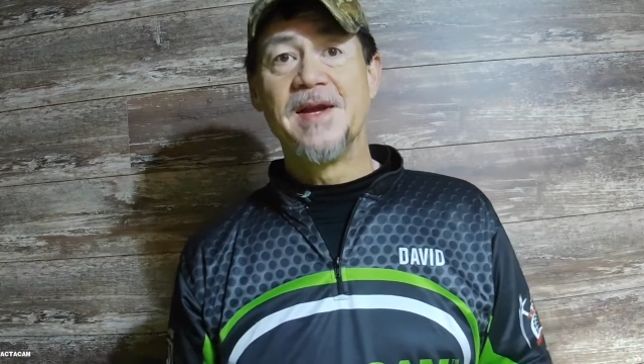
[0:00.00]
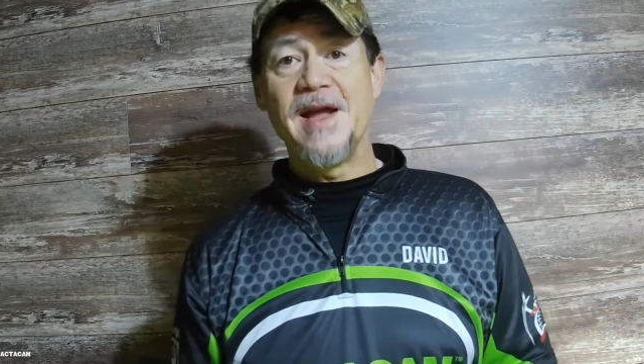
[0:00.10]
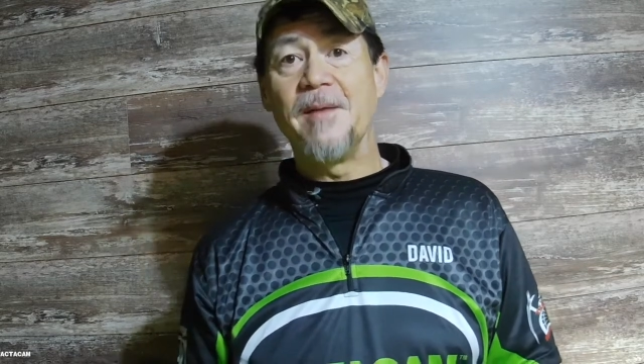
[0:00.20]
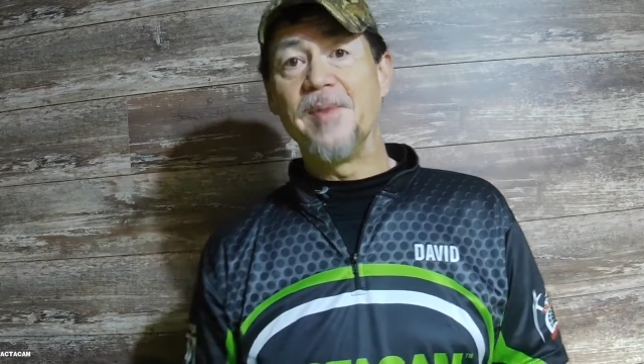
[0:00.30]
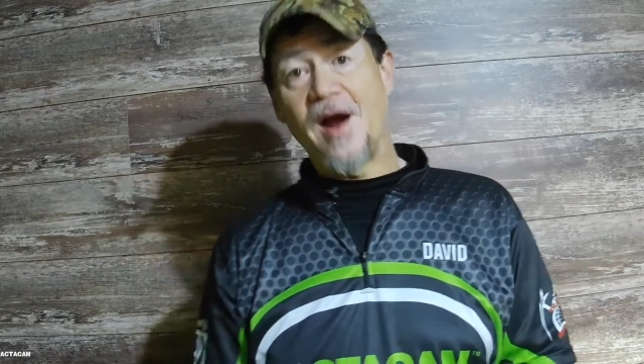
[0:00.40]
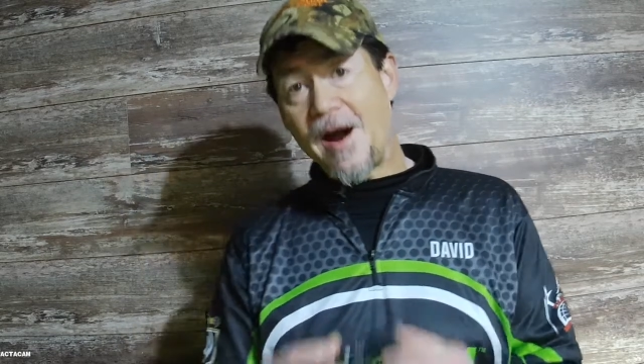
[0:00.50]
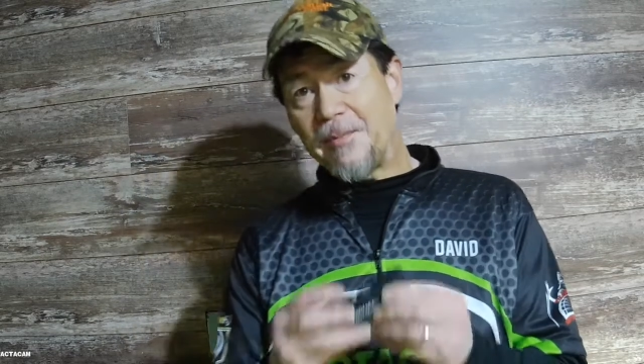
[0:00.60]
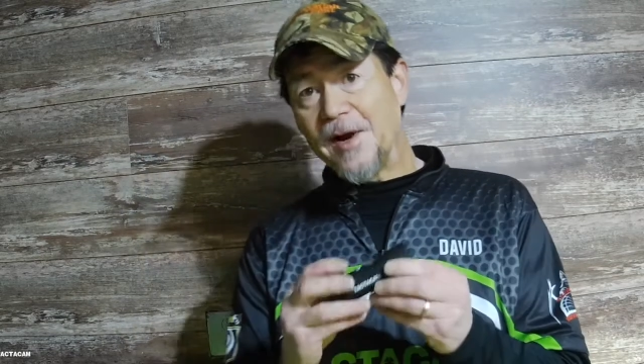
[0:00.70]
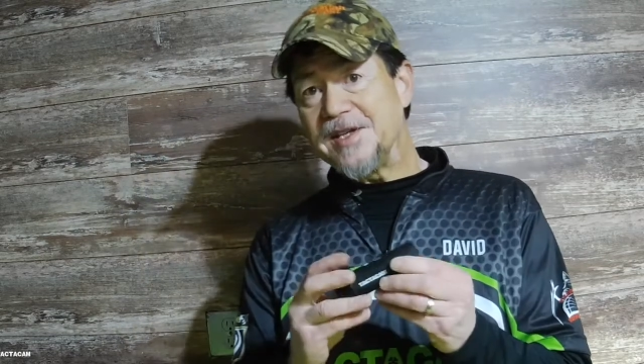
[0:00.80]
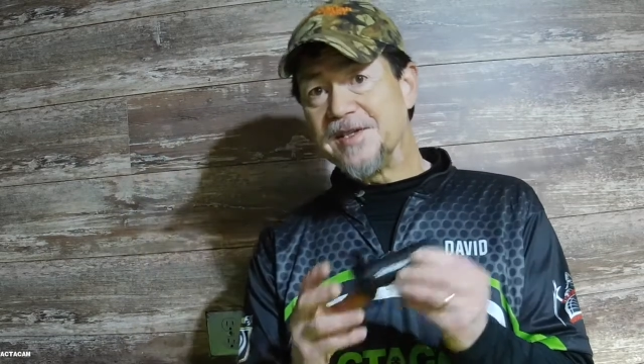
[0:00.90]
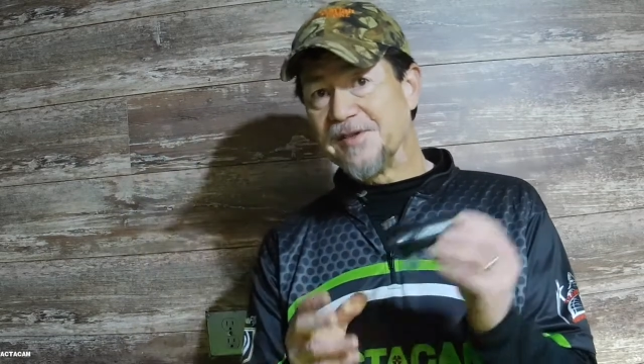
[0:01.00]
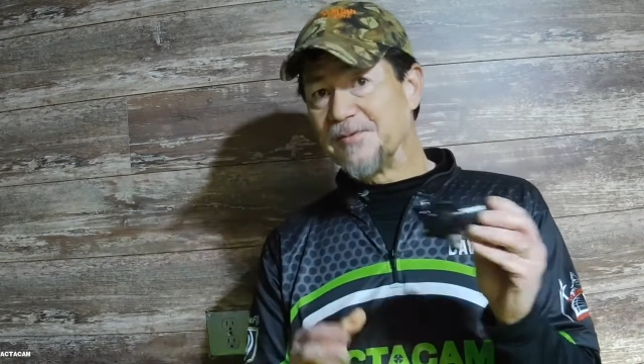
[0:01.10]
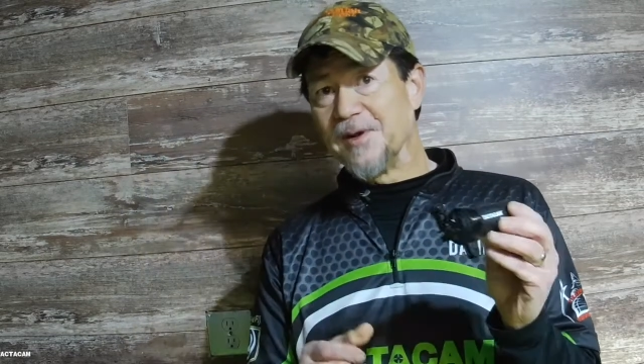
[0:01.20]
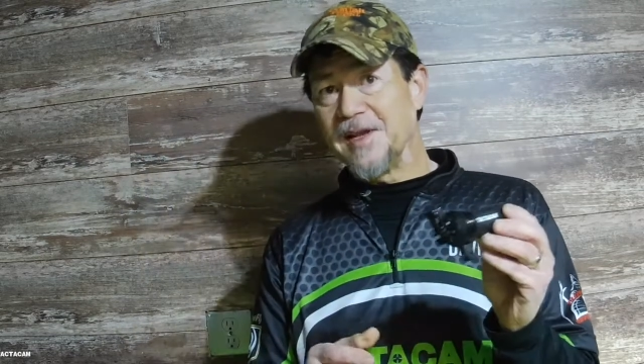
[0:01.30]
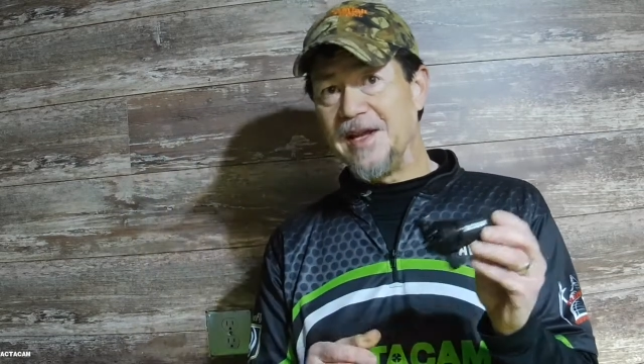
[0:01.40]
Now, the operation is
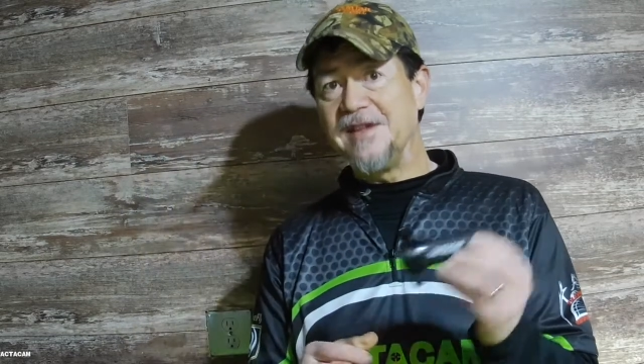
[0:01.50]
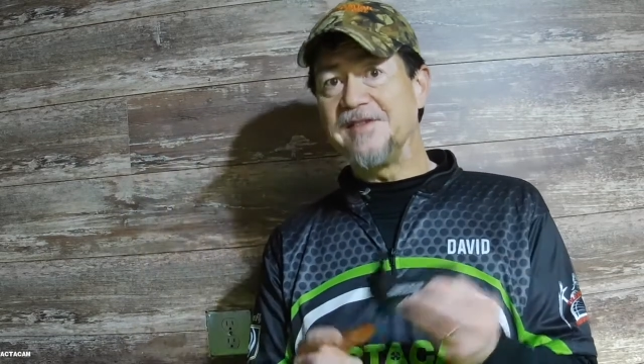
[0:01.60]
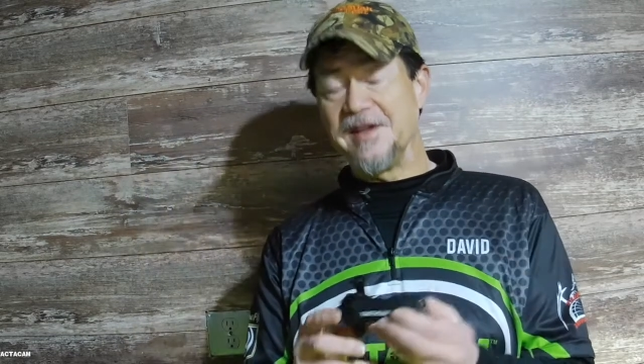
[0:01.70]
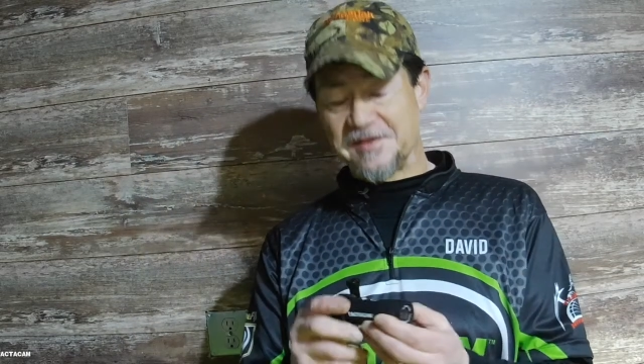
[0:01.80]
really easy.